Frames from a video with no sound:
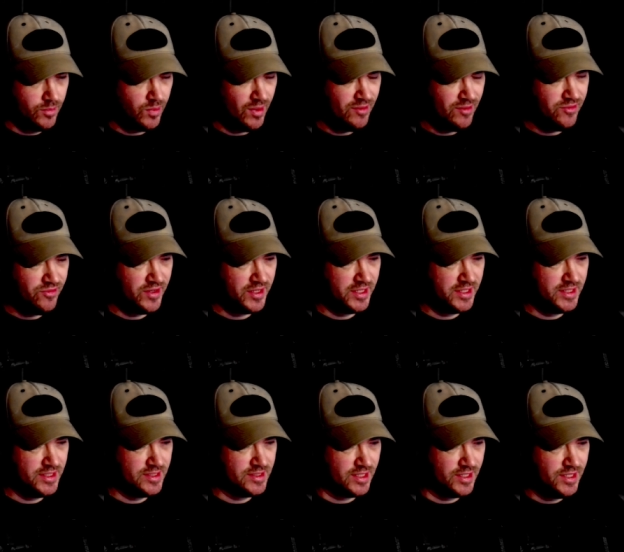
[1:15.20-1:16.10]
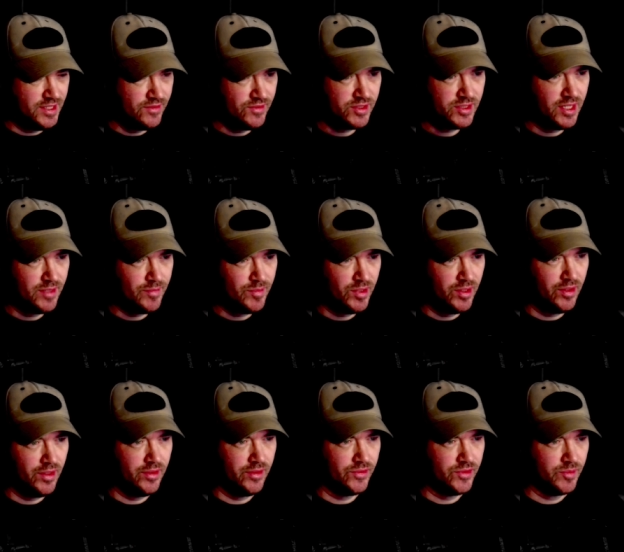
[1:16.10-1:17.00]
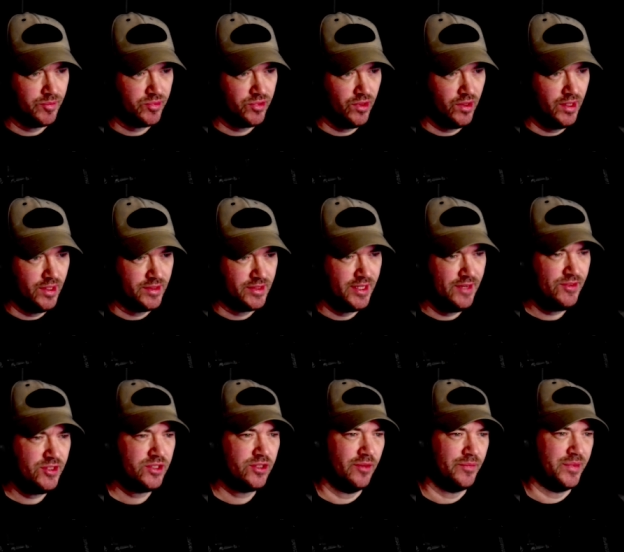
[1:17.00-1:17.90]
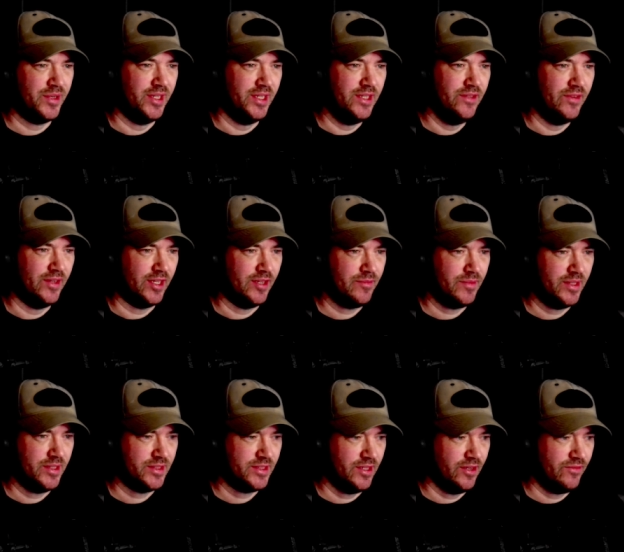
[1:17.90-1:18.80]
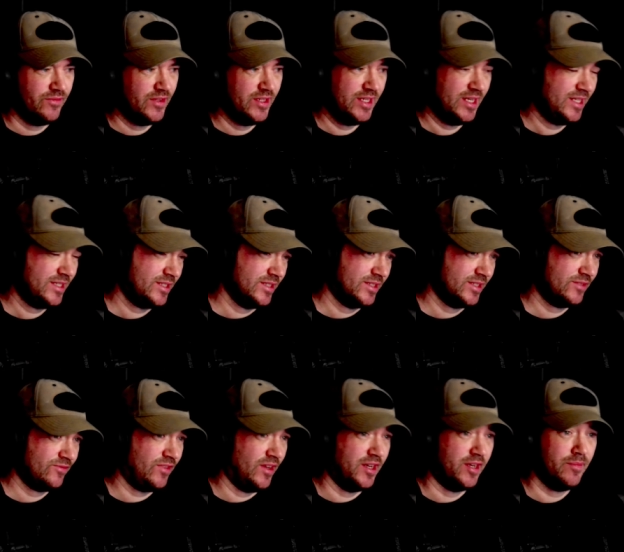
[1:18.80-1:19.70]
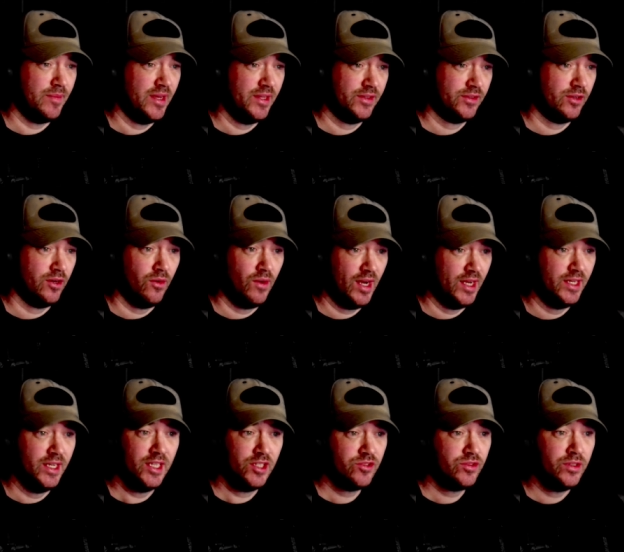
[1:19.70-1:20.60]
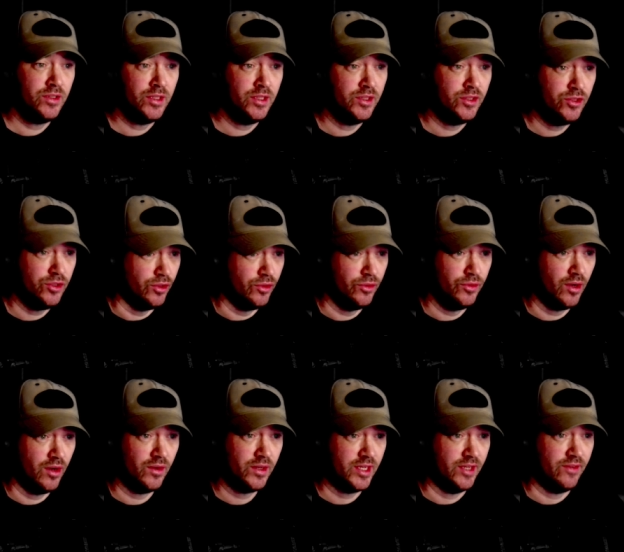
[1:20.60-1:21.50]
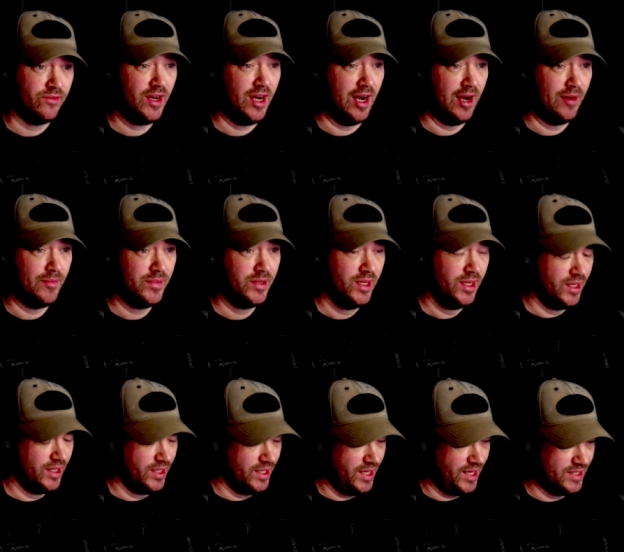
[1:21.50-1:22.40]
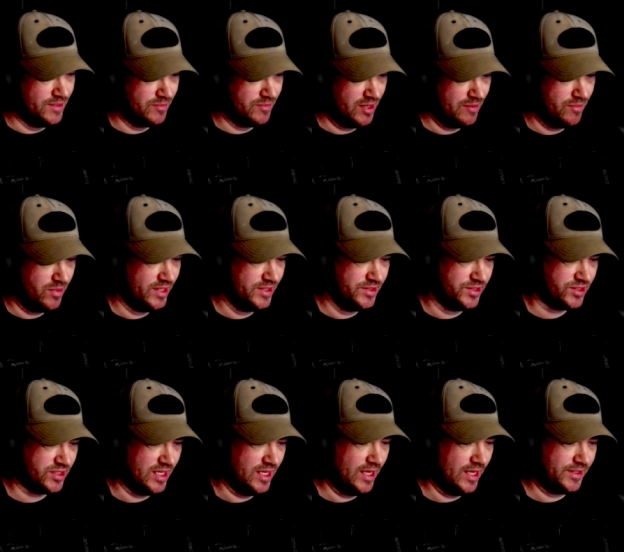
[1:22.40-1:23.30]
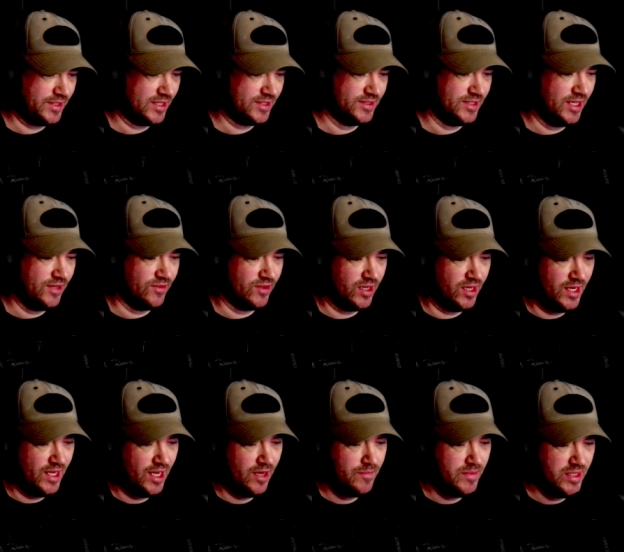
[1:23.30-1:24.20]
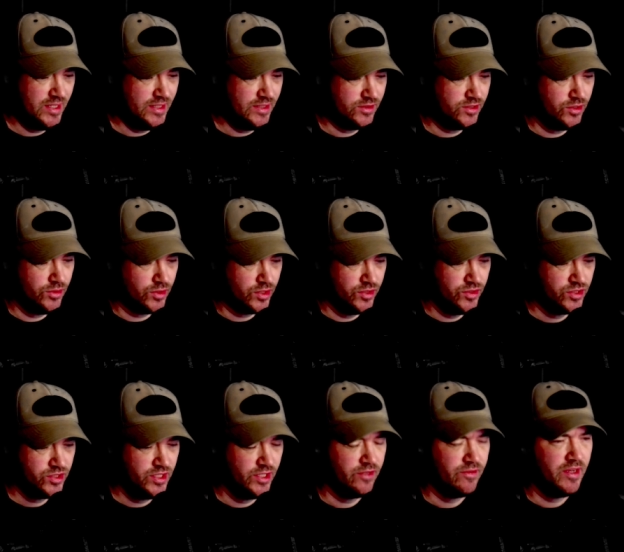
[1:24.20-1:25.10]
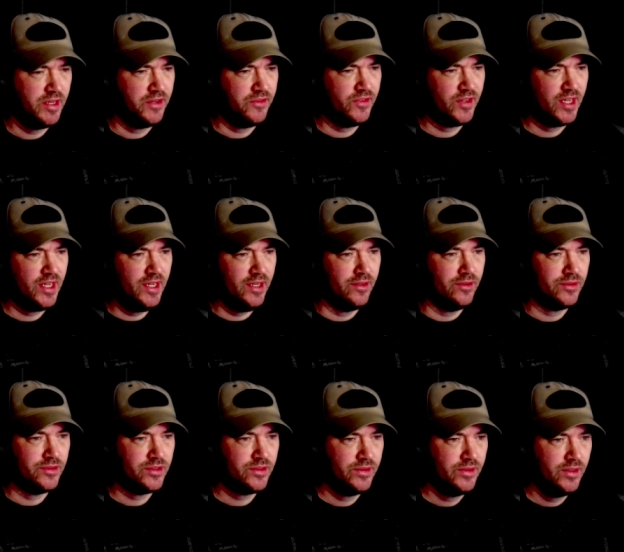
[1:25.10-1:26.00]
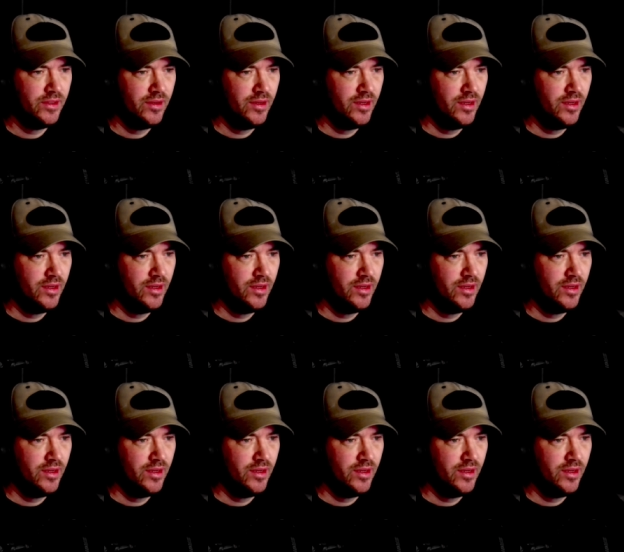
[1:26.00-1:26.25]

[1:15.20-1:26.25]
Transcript: The one thing is, I never take my eye off the prize. I never stop believing in myself. That's just fundamental. I literally do not give up. And my mindset doesn't even allow me to consider anything else.